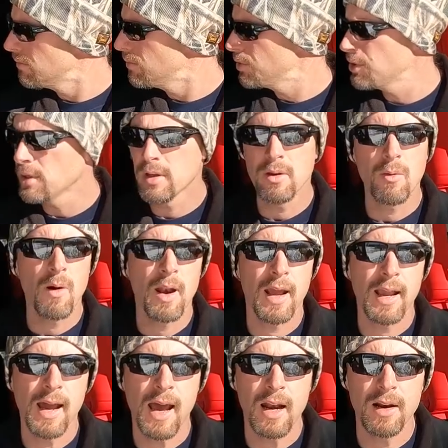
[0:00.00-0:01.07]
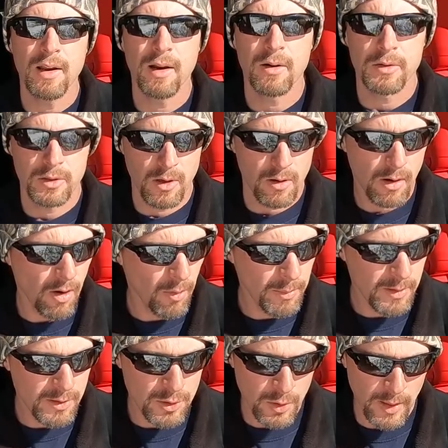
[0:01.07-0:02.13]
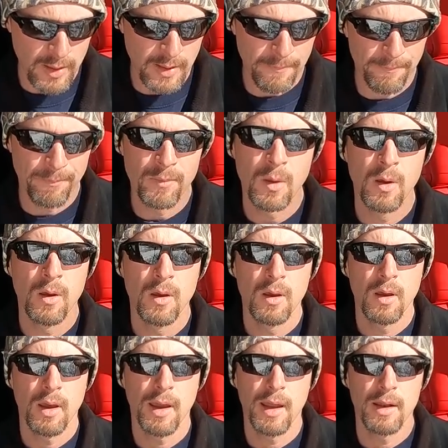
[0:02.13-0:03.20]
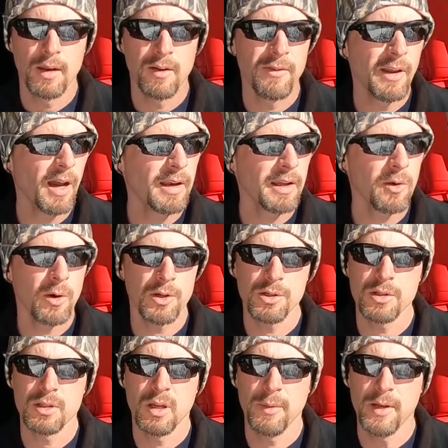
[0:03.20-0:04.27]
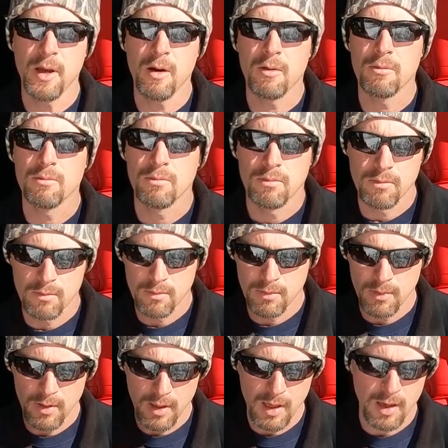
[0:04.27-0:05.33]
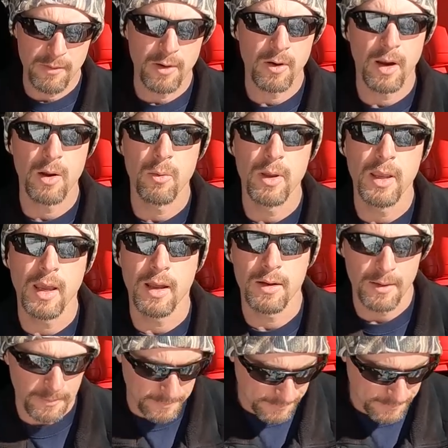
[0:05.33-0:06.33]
show you what I got in here. So I hope you enjoyed it. And if you got any questions, let me know. Have a great weekend.